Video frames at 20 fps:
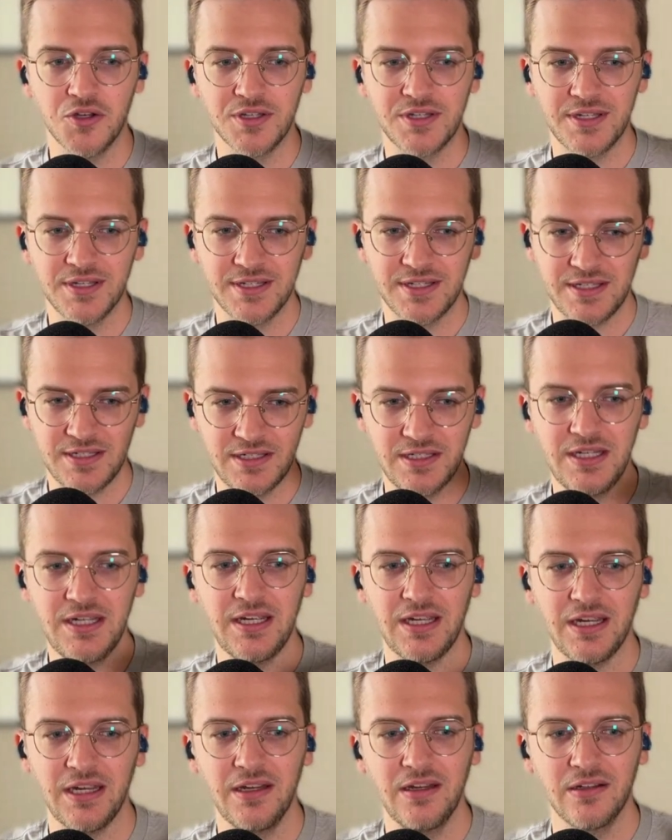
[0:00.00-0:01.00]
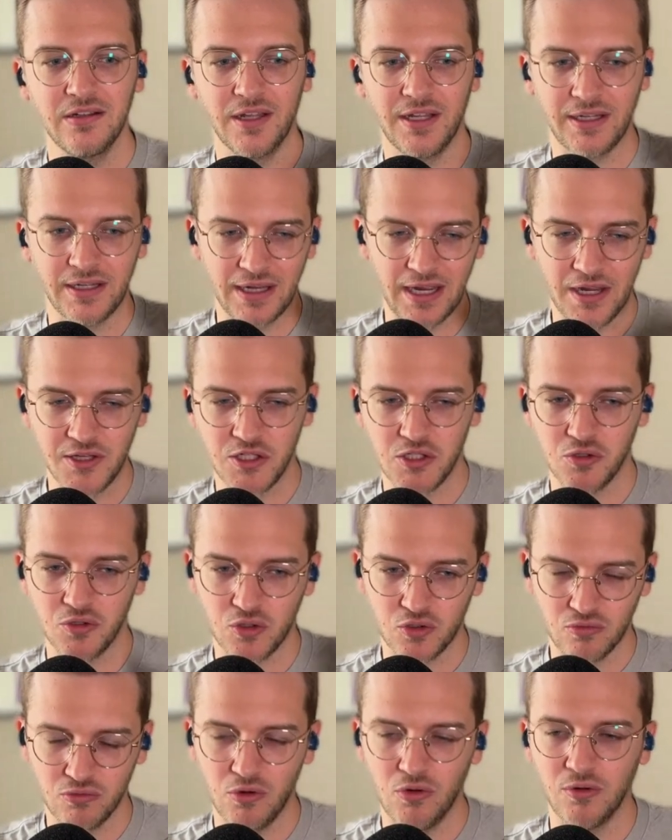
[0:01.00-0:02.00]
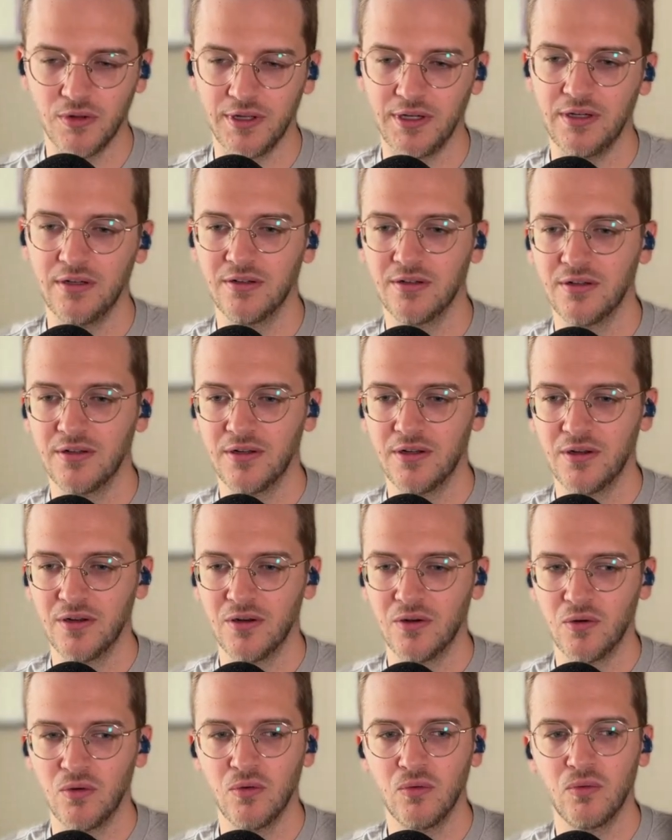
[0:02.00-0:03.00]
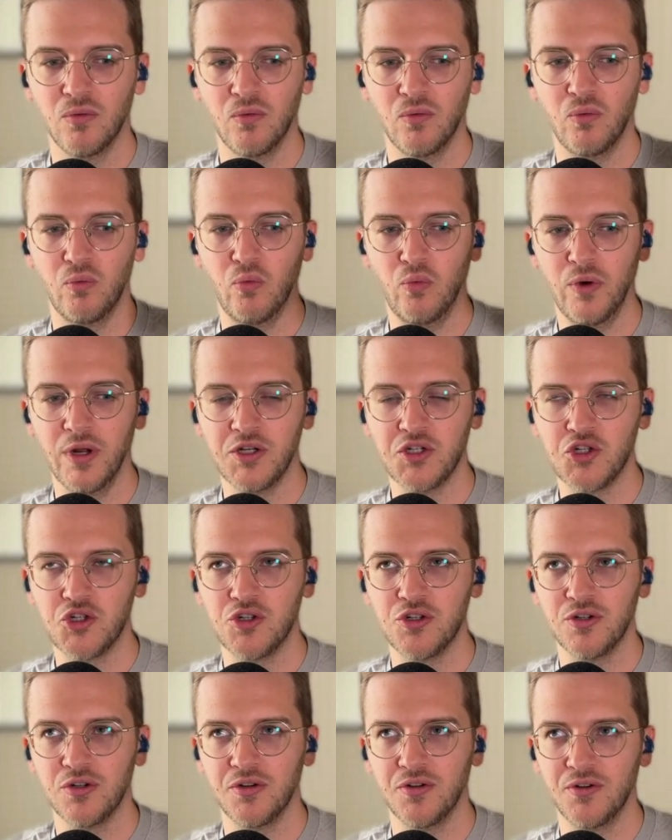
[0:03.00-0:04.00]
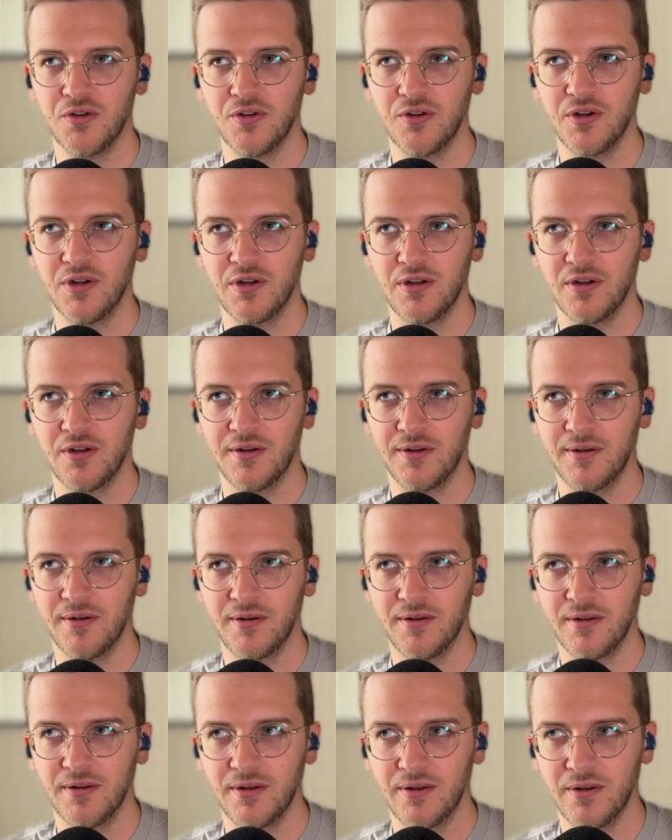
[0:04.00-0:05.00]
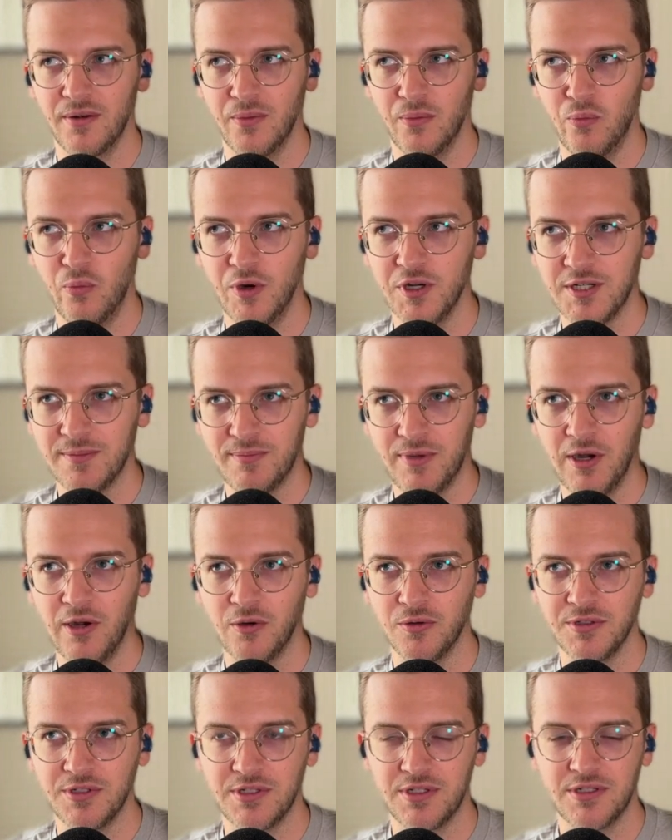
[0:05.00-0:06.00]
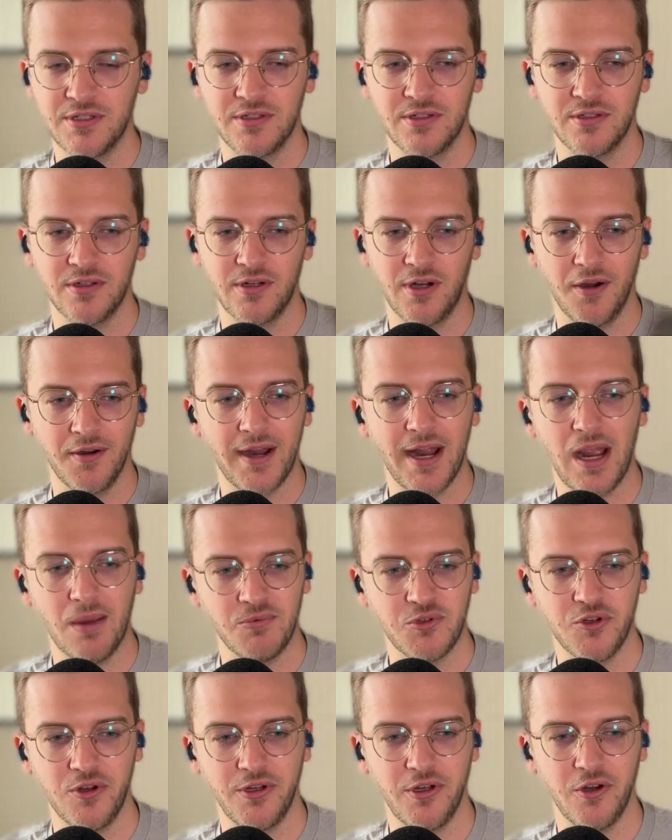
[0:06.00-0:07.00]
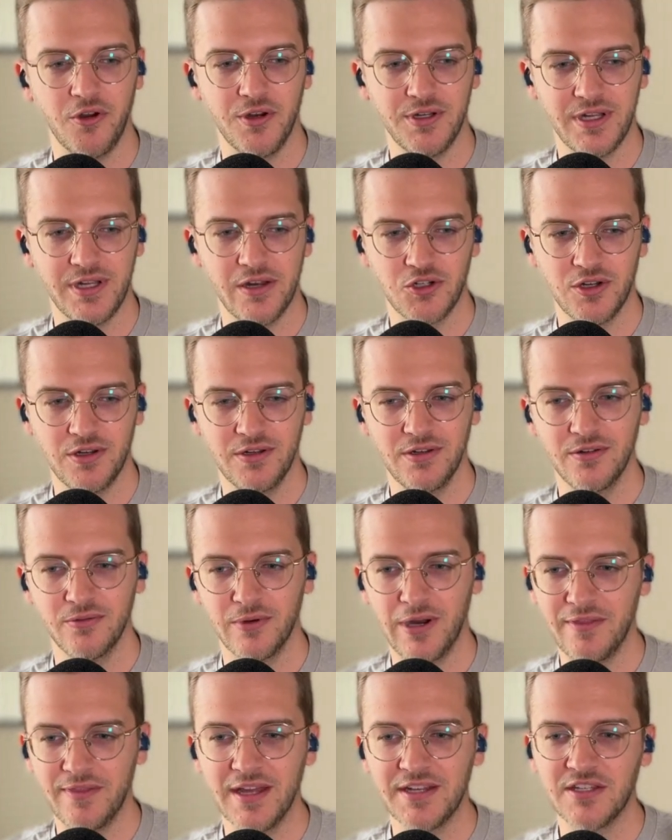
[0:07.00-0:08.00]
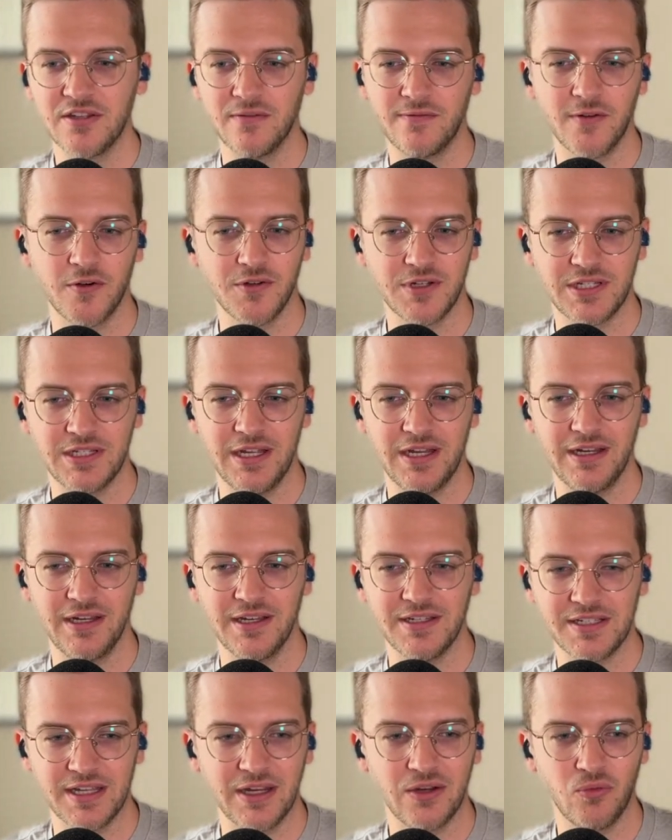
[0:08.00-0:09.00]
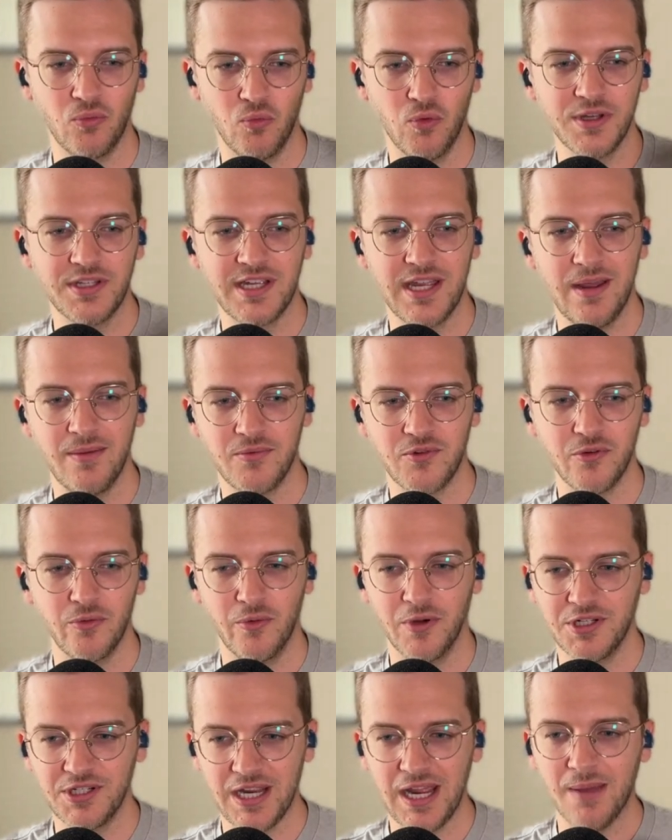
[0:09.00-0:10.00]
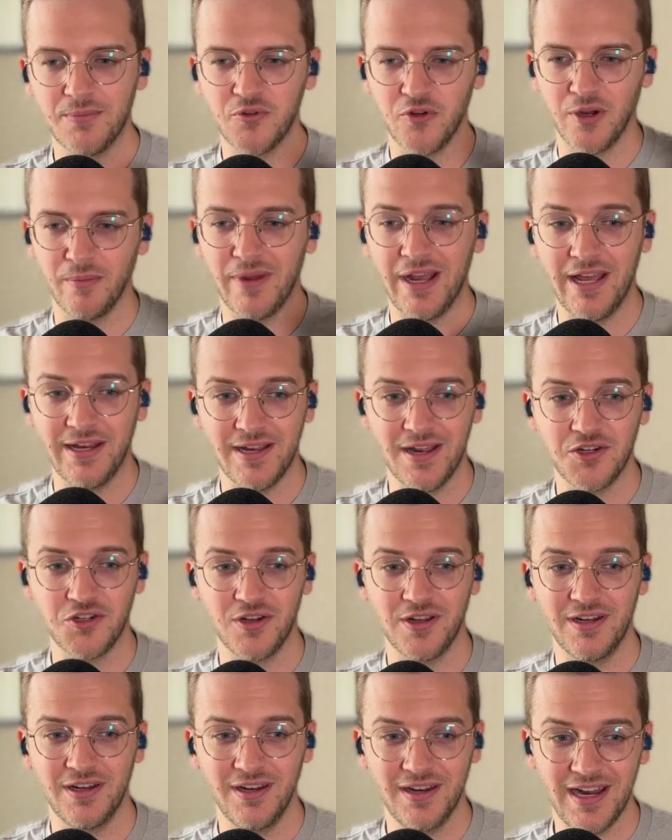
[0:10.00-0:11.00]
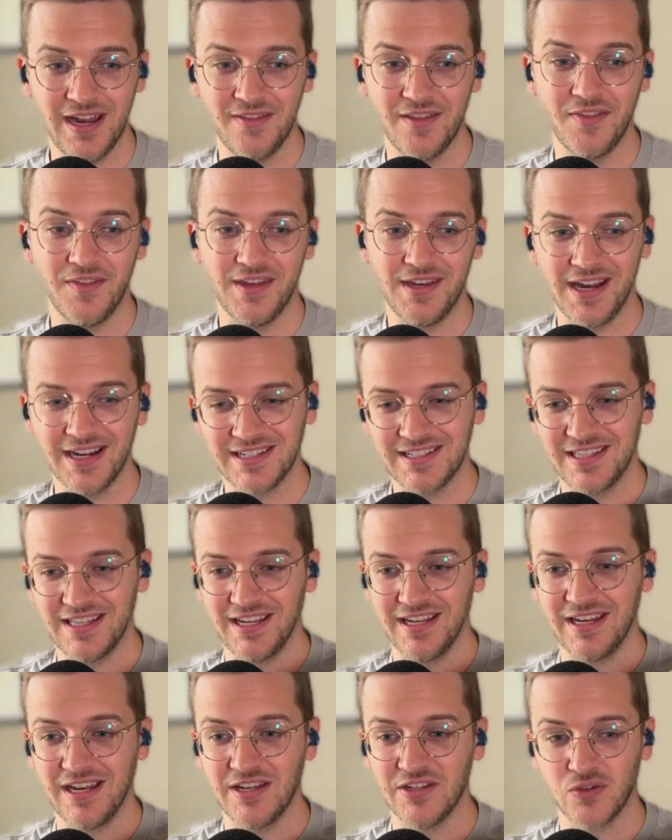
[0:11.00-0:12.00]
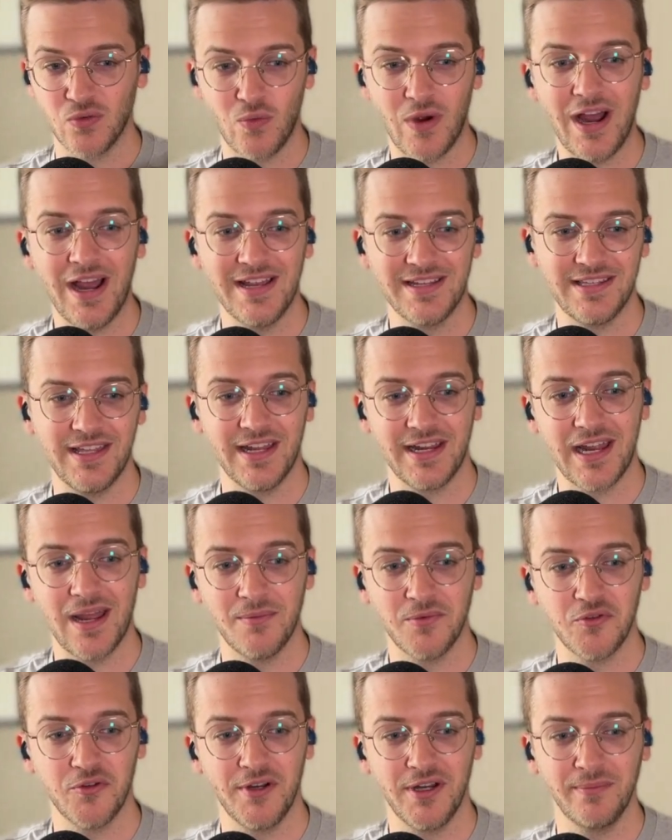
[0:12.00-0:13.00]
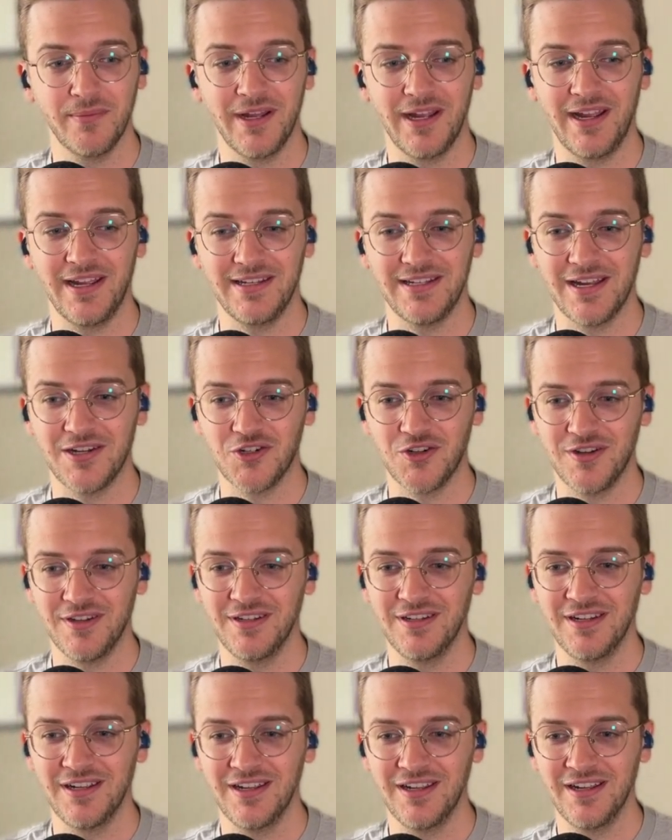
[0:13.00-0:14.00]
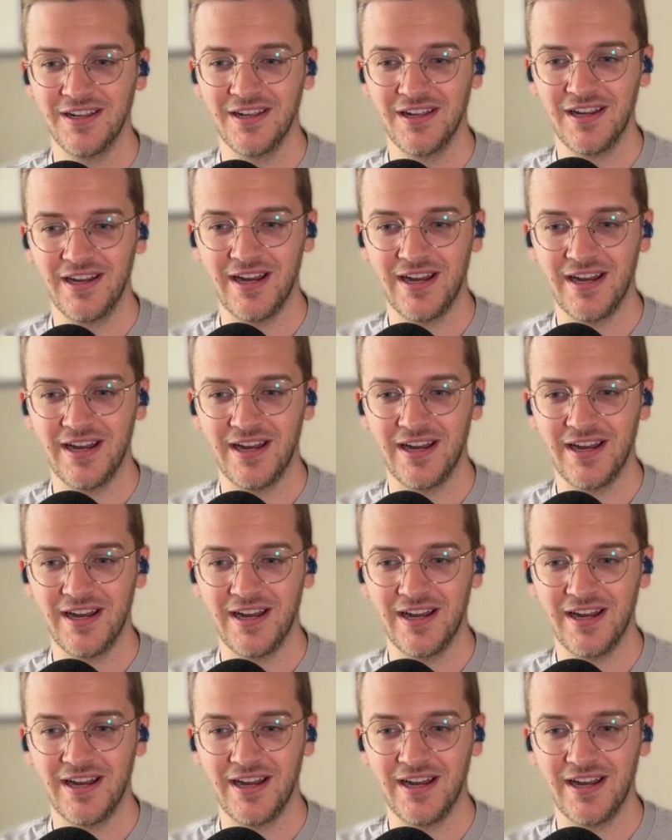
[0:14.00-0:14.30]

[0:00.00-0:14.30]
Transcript: and just see, like, as you're scrolling, which which posts are capturing your attention, right? That's the first thing, is like, what's capturing my attention? And then the next thing is, why is that capturing my attention?